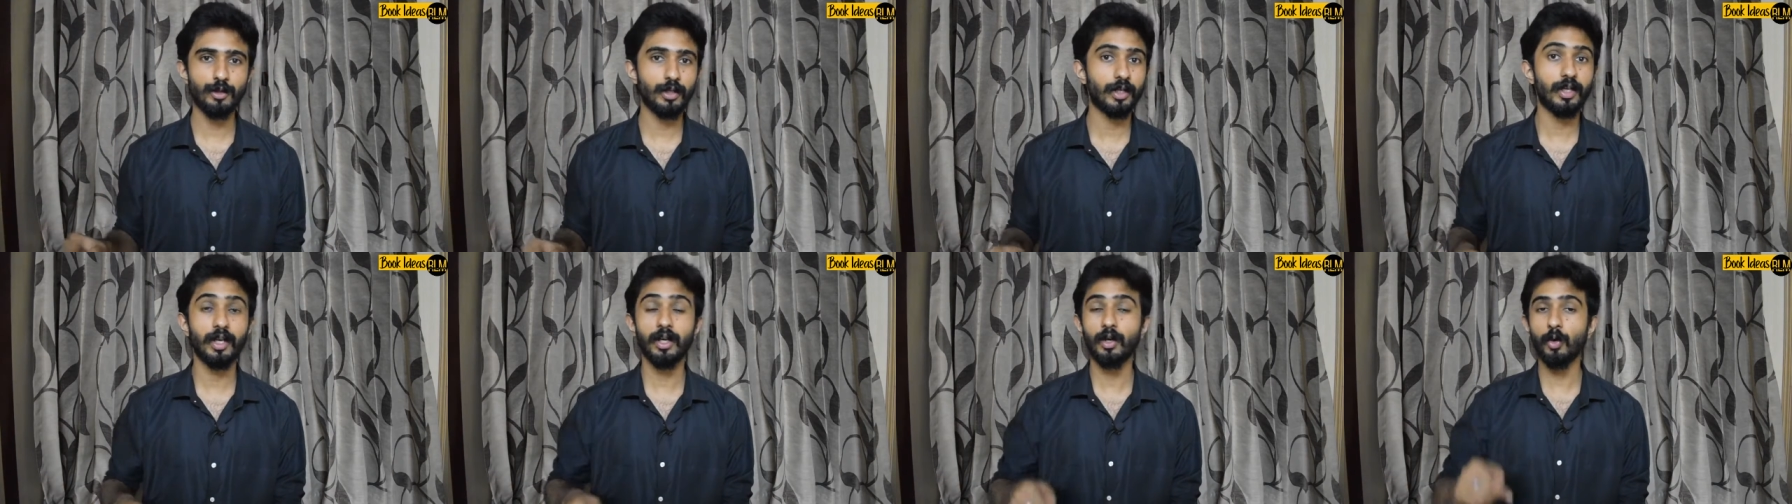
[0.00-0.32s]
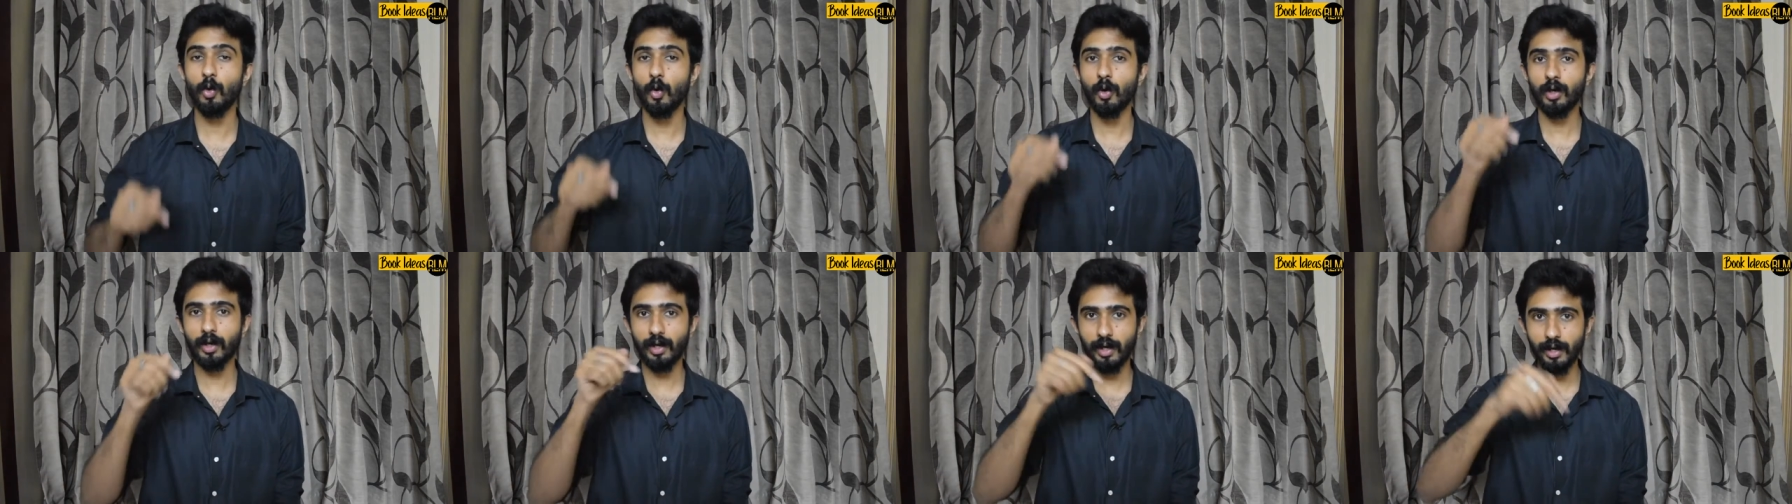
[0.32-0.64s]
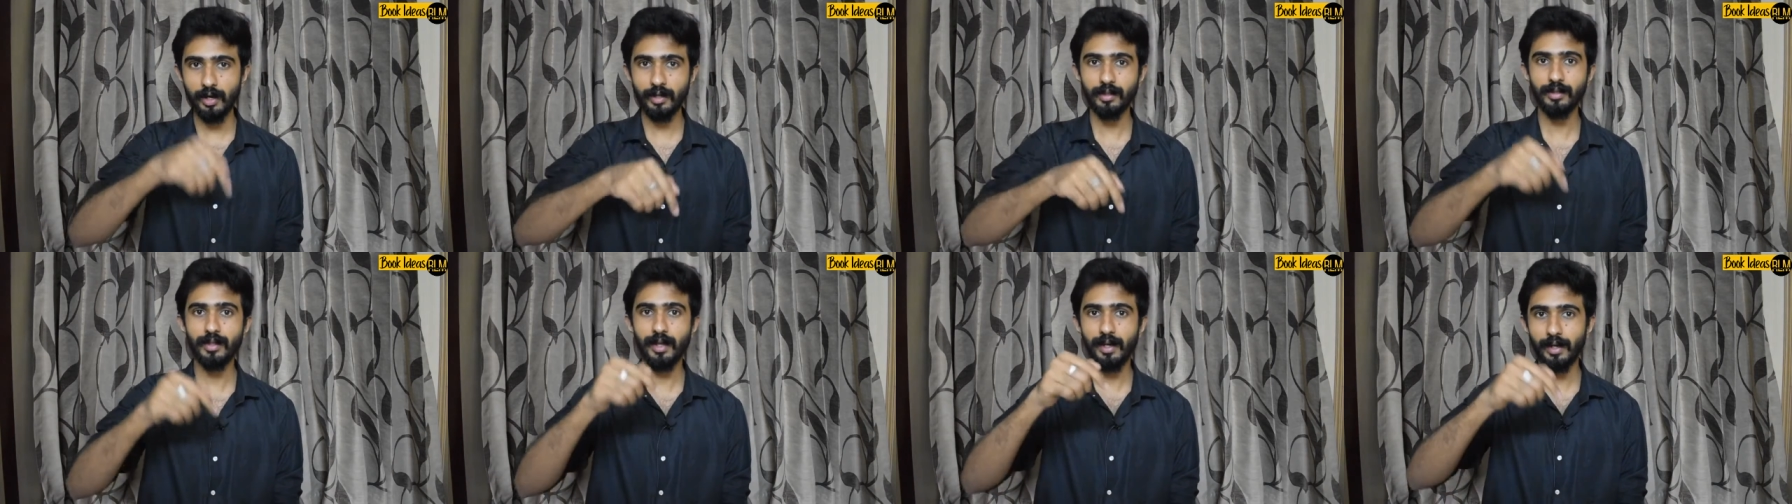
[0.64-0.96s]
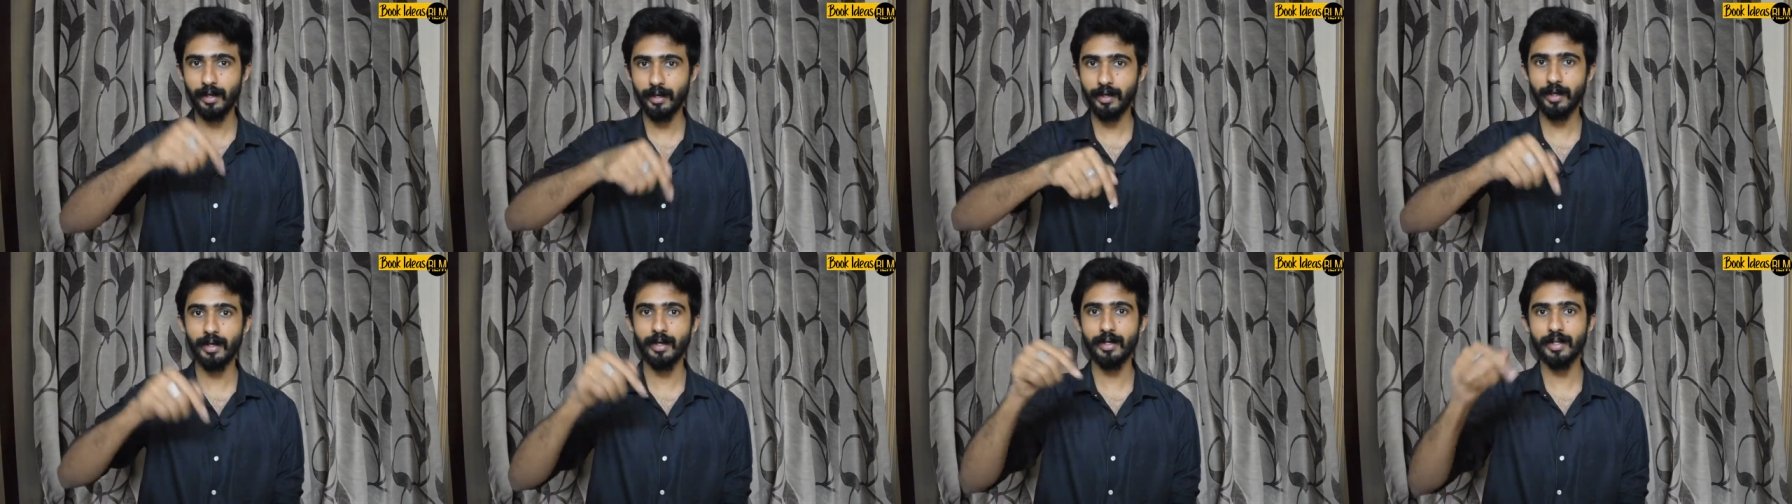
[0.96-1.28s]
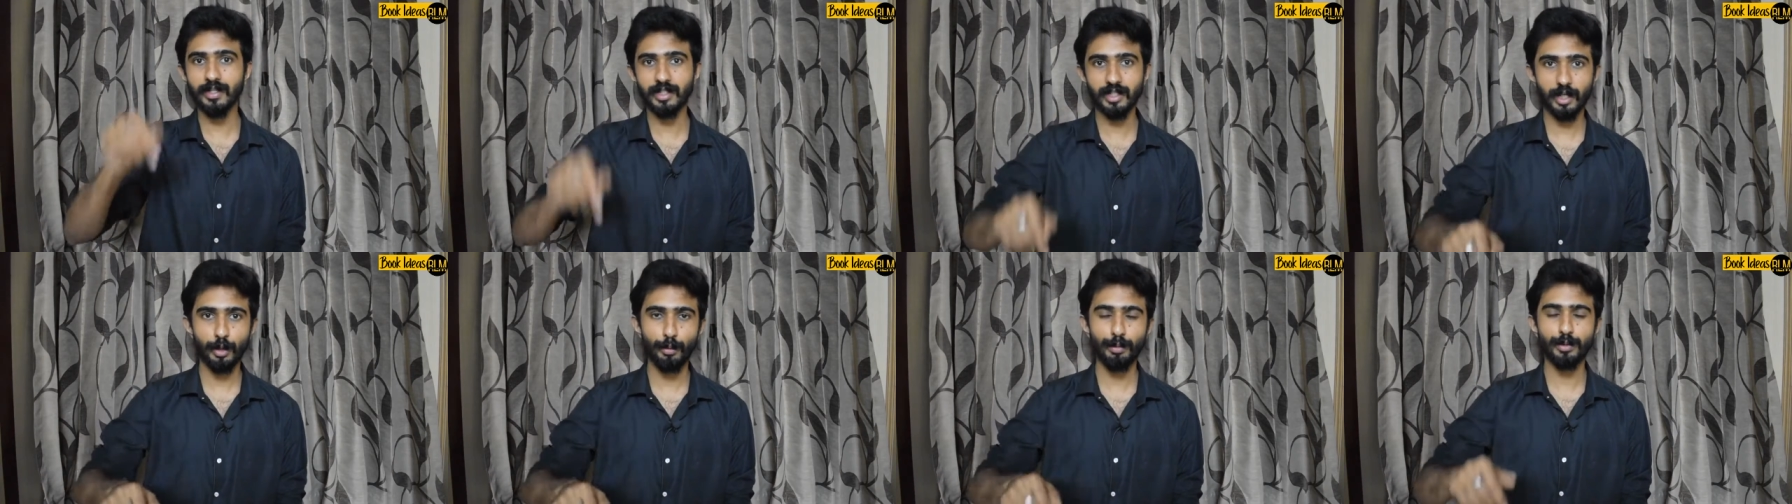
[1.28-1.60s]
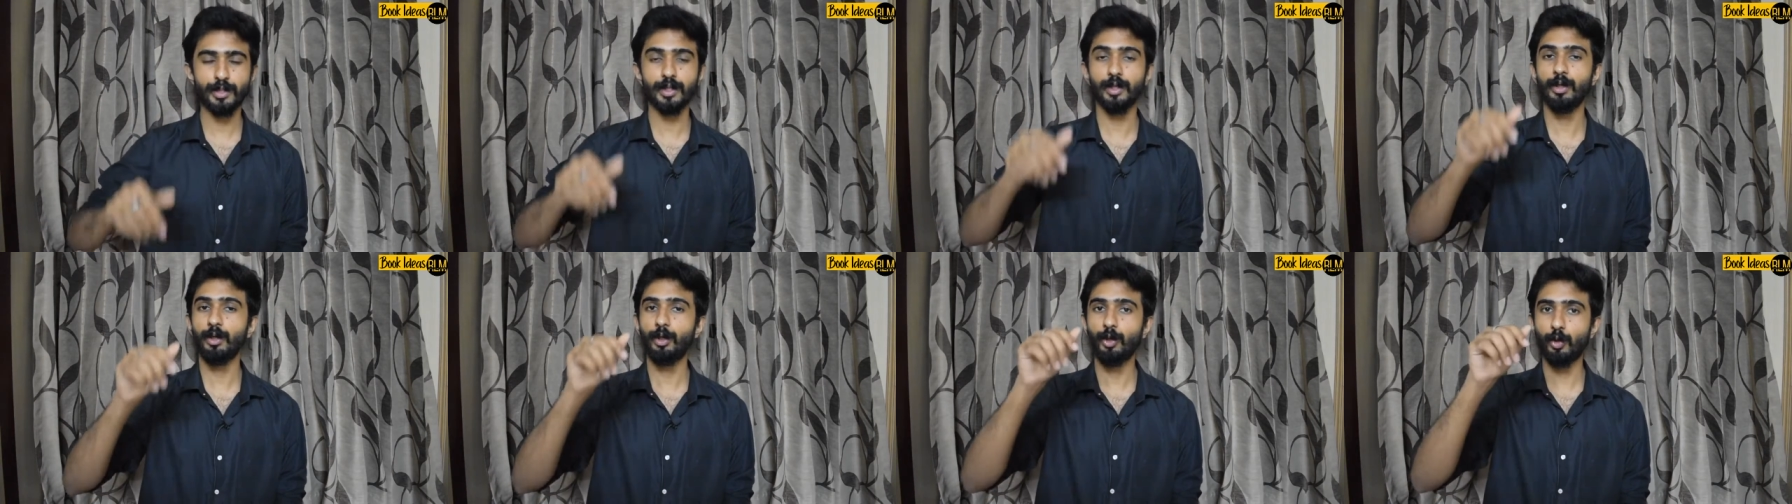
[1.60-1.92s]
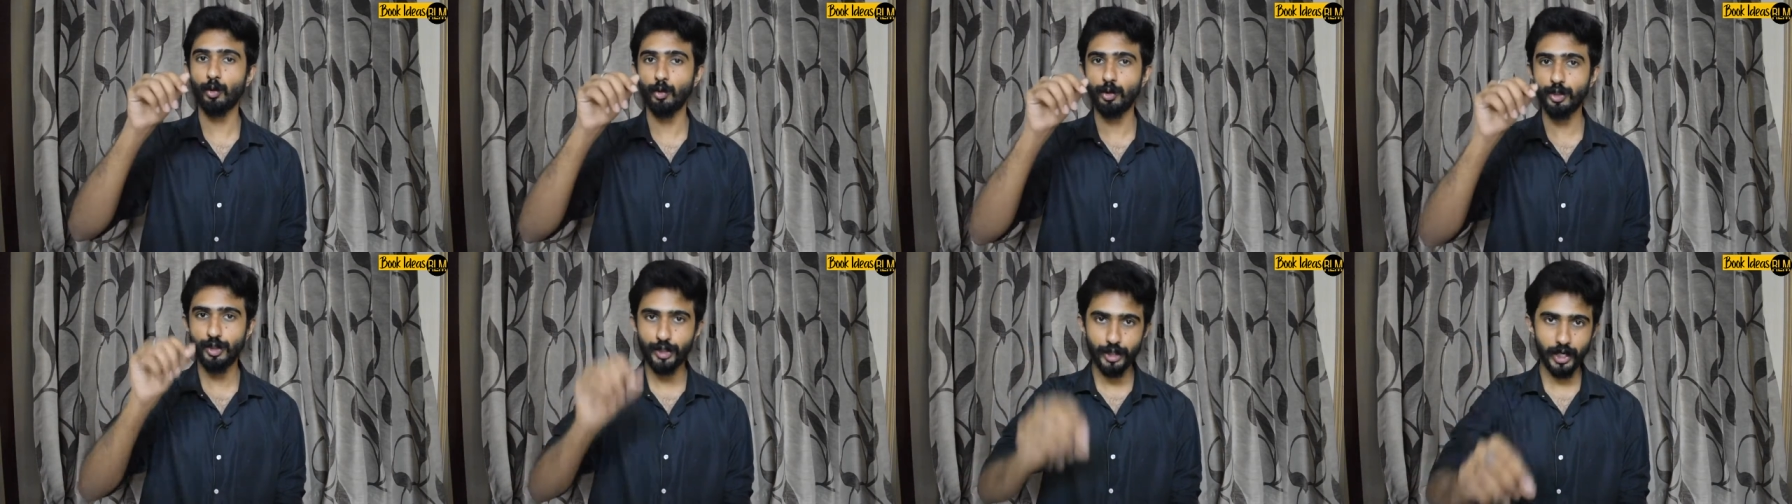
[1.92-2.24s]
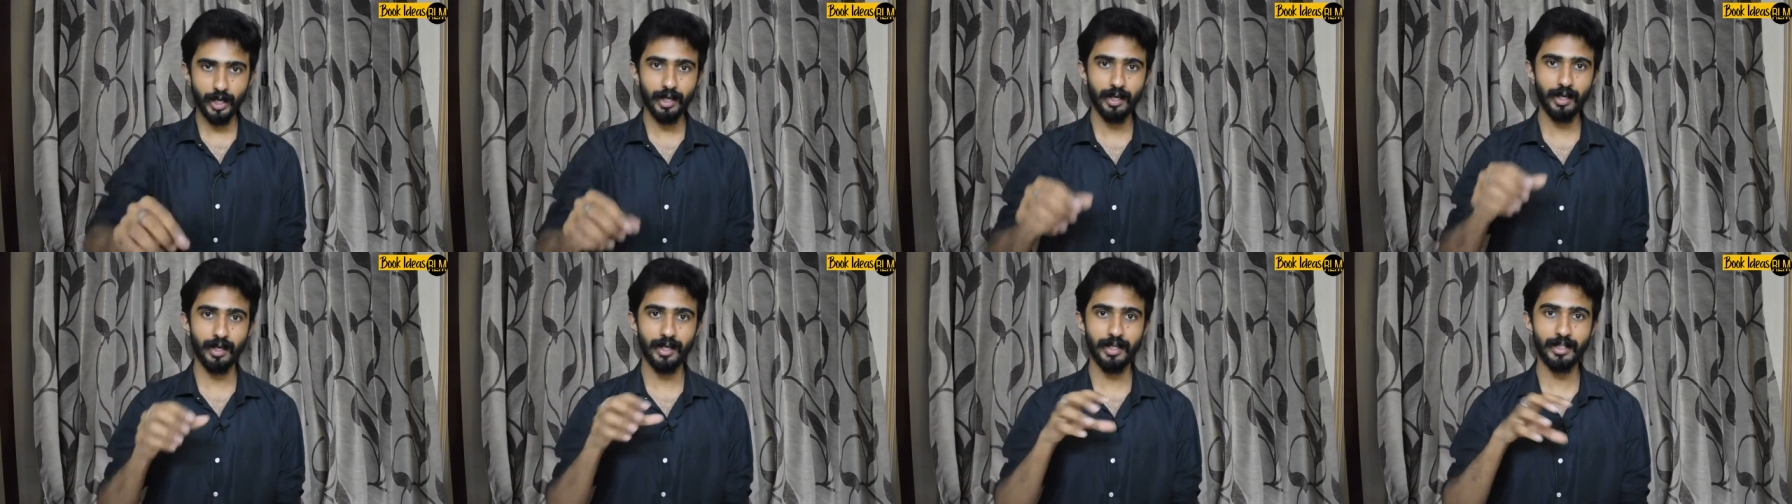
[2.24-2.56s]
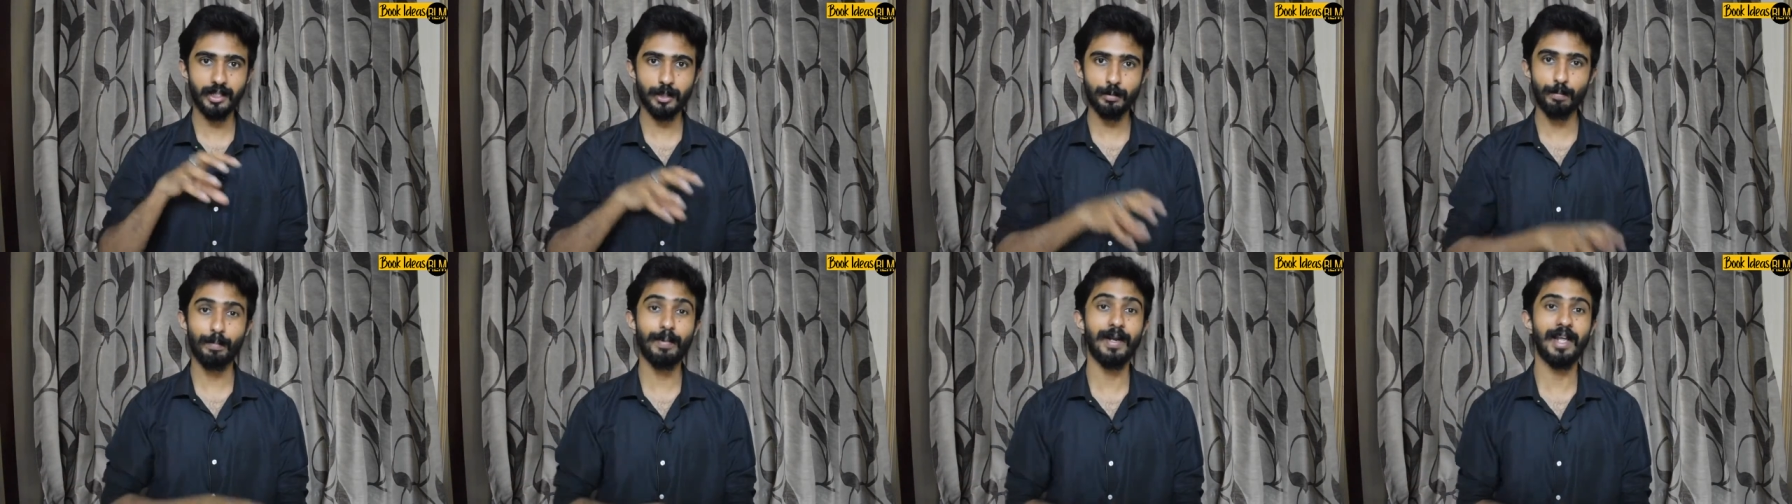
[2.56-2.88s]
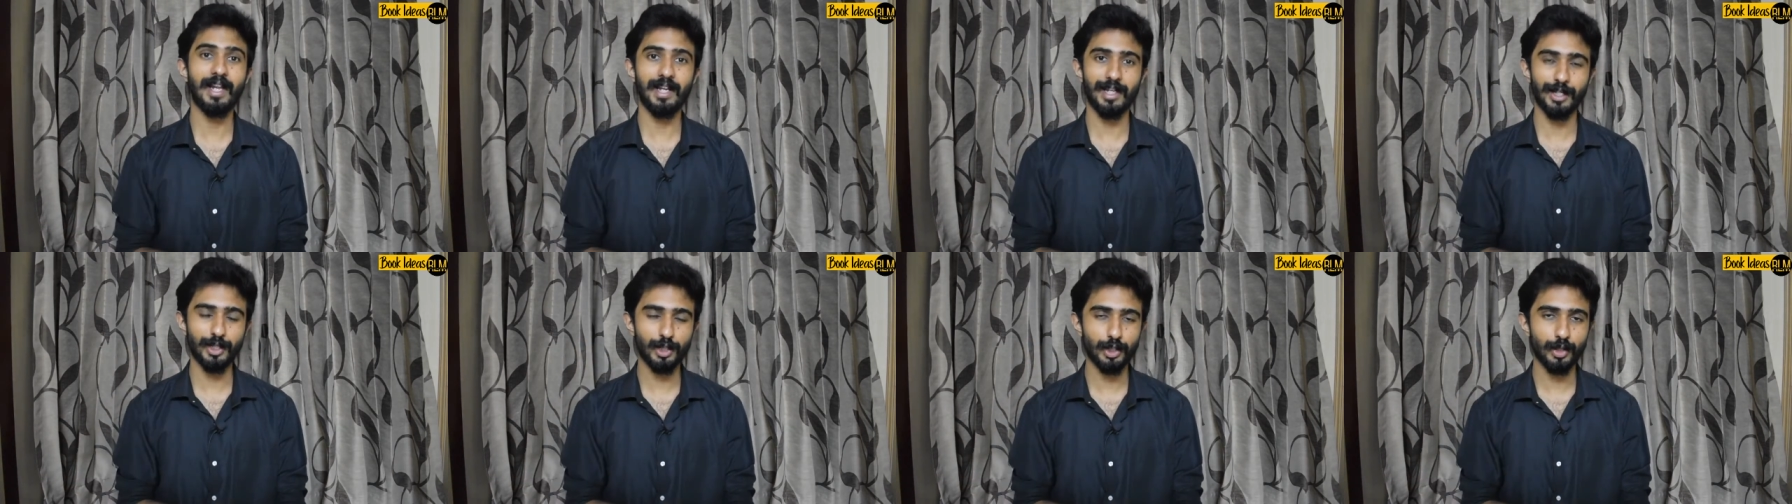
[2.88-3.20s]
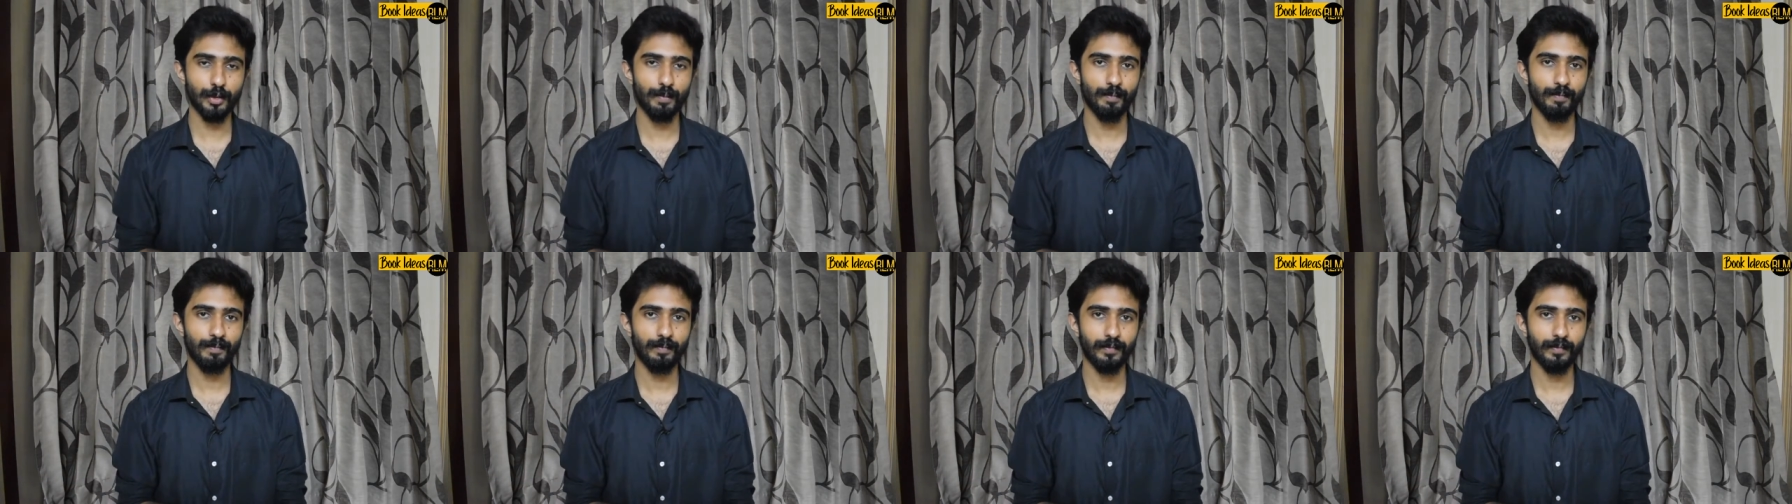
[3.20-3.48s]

You can go click the link in description to check its playlist.